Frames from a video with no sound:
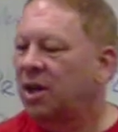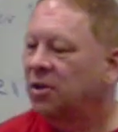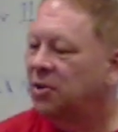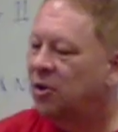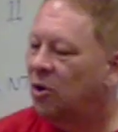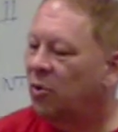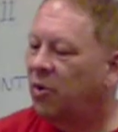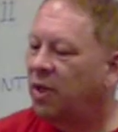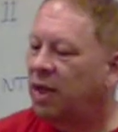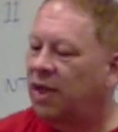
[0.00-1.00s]
So
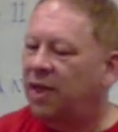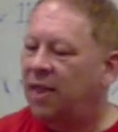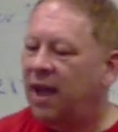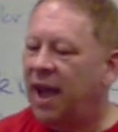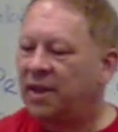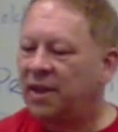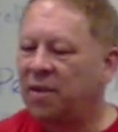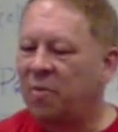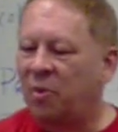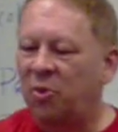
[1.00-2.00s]
they had to come
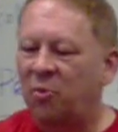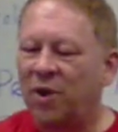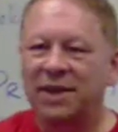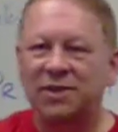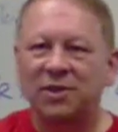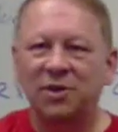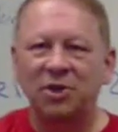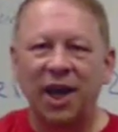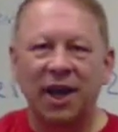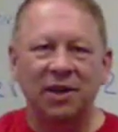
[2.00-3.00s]
up with ways to
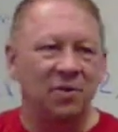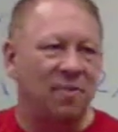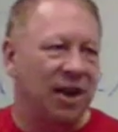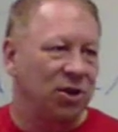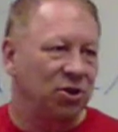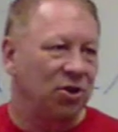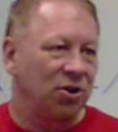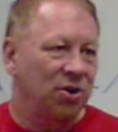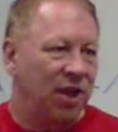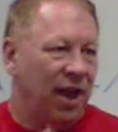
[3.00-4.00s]
check to make
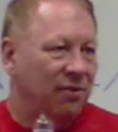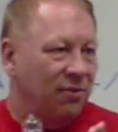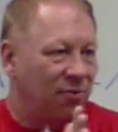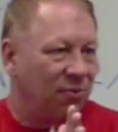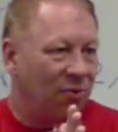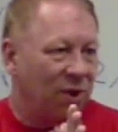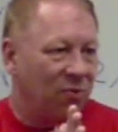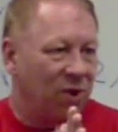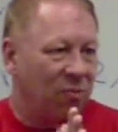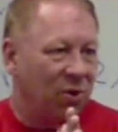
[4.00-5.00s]
sure that when
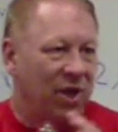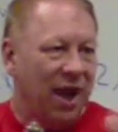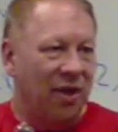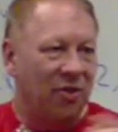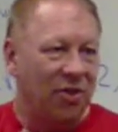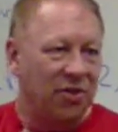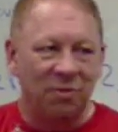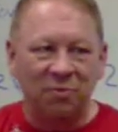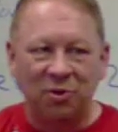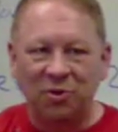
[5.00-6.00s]
one burnt out, that the
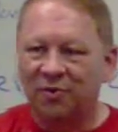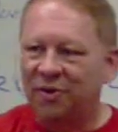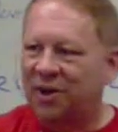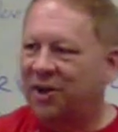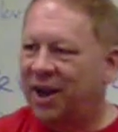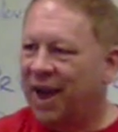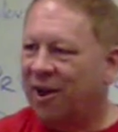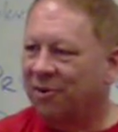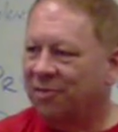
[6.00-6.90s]
computer figured it out.